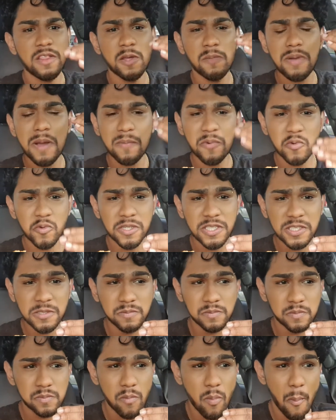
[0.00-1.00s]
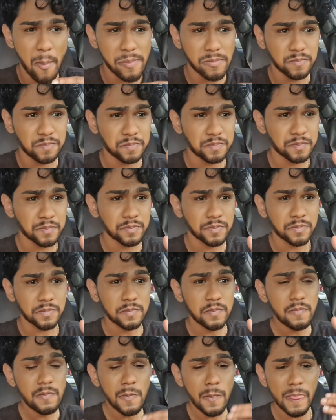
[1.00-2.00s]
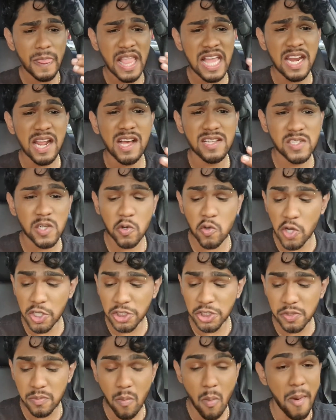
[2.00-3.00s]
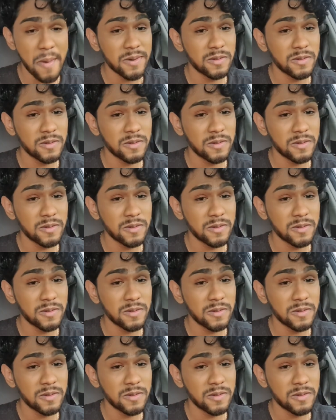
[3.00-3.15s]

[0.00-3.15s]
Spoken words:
The pepperoni, it has a crunch.